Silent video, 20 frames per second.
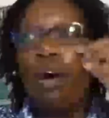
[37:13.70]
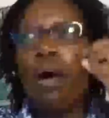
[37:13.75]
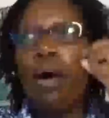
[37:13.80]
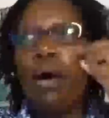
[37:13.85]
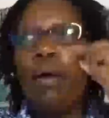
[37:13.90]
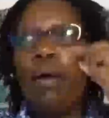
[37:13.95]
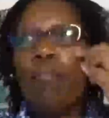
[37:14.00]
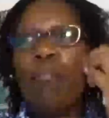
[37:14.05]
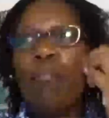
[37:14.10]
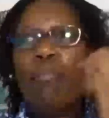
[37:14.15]

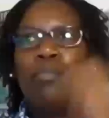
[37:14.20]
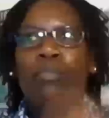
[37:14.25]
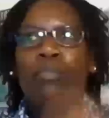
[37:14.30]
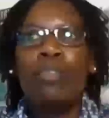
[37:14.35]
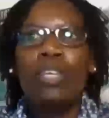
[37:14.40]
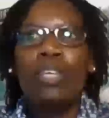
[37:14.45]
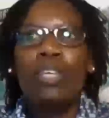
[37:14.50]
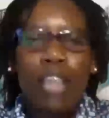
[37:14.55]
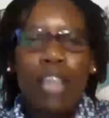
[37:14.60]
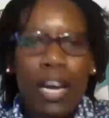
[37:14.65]
Um,
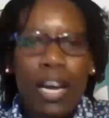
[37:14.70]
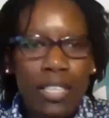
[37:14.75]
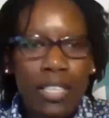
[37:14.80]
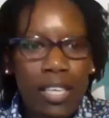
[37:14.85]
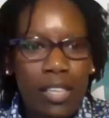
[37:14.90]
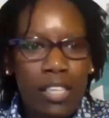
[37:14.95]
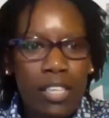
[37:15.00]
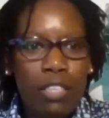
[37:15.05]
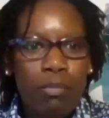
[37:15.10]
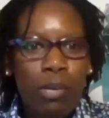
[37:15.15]
I
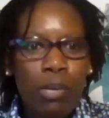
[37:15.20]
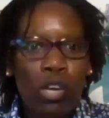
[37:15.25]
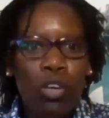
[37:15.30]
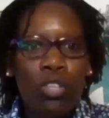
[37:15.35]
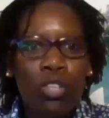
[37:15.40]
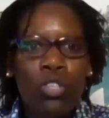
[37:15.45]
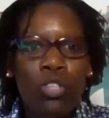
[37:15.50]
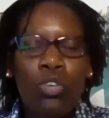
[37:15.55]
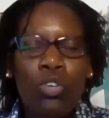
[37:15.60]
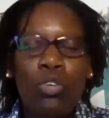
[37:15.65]
say this
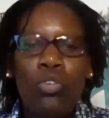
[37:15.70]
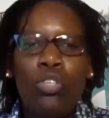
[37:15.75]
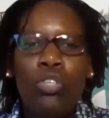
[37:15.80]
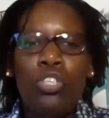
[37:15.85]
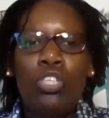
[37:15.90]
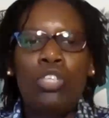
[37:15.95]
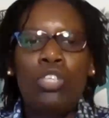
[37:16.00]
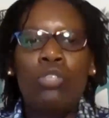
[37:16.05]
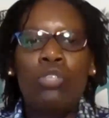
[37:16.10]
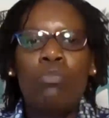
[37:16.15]
because you
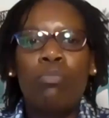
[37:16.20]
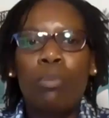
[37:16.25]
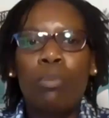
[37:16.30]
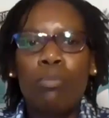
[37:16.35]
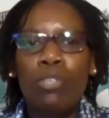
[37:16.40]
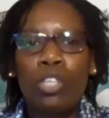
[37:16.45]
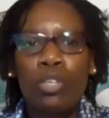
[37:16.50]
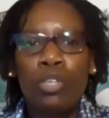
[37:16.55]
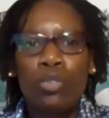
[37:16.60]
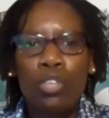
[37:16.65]
she's
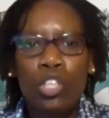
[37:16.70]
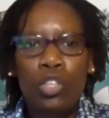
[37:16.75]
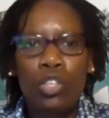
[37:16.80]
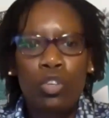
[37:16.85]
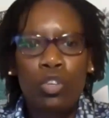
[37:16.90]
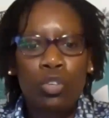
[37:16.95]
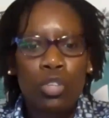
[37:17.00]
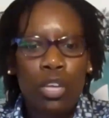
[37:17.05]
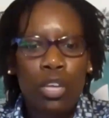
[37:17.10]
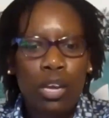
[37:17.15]
Cheruto is
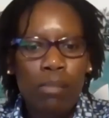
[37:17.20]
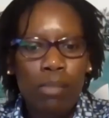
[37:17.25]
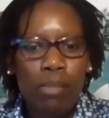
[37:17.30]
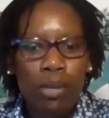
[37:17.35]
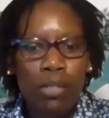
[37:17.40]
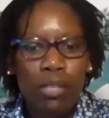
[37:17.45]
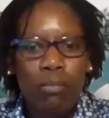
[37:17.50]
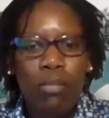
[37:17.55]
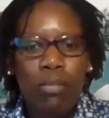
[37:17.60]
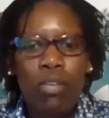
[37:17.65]
talking
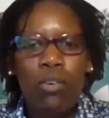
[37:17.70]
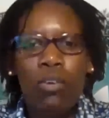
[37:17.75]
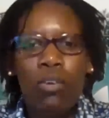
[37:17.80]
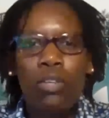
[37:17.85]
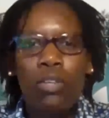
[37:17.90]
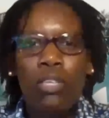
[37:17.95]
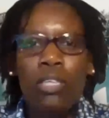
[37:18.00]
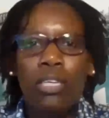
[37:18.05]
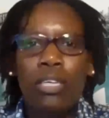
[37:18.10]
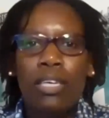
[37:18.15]
about something
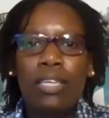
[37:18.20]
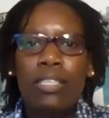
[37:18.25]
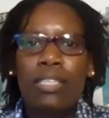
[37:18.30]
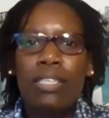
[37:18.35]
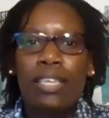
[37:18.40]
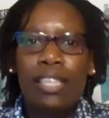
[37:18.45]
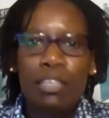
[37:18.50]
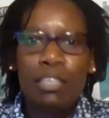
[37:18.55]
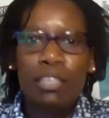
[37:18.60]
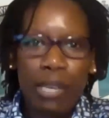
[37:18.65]
called uh,
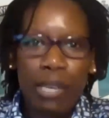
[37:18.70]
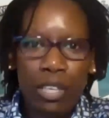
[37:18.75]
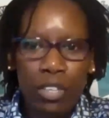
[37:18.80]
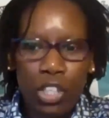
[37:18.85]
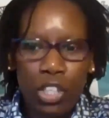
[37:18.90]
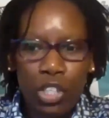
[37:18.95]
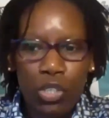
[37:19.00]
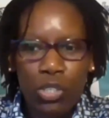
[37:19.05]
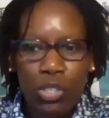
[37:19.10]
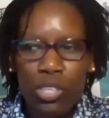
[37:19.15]
skilled
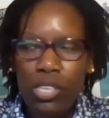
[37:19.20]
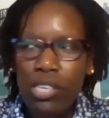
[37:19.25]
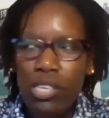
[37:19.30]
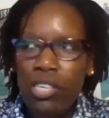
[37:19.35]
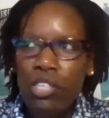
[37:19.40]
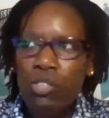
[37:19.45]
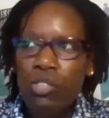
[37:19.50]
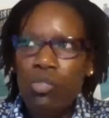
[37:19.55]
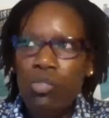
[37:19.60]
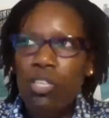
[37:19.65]
migration.
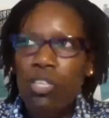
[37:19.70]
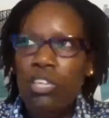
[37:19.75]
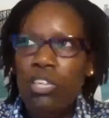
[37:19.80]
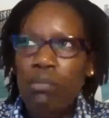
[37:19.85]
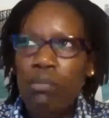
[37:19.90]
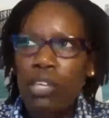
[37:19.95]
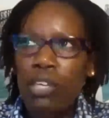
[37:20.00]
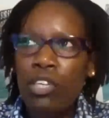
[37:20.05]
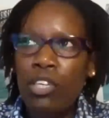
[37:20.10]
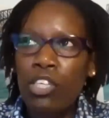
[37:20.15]
So
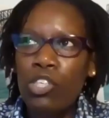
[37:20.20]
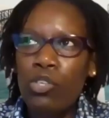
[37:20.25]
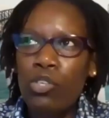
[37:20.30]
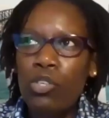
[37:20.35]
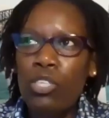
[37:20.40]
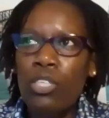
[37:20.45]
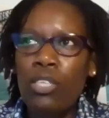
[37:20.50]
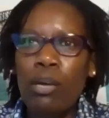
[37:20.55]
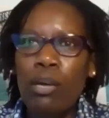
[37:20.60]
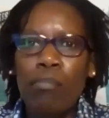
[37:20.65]
skilled mm -hmm.
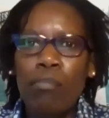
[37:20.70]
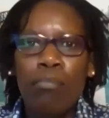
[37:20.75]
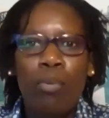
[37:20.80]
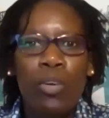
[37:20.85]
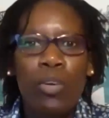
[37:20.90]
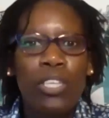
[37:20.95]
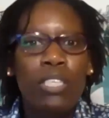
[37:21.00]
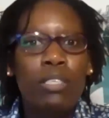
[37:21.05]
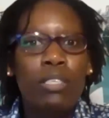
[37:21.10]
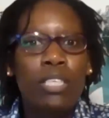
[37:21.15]
migration is a
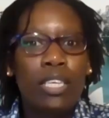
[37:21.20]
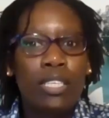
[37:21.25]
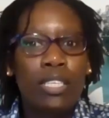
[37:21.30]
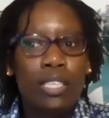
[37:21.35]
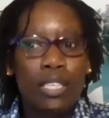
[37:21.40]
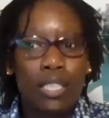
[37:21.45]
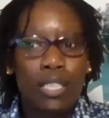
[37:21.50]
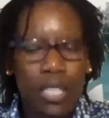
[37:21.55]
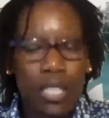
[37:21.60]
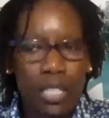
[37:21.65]
point
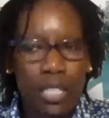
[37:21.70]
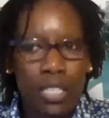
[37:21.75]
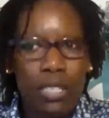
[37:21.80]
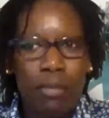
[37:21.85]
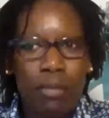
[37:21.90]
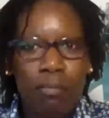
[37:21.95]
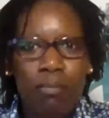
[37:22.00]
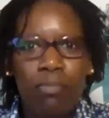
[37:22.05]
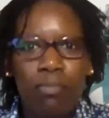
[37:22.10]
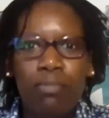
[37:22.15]
tested
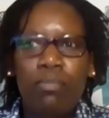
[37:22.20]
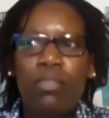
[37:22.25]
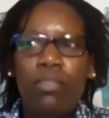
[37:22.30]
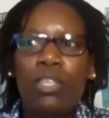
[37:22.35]
system.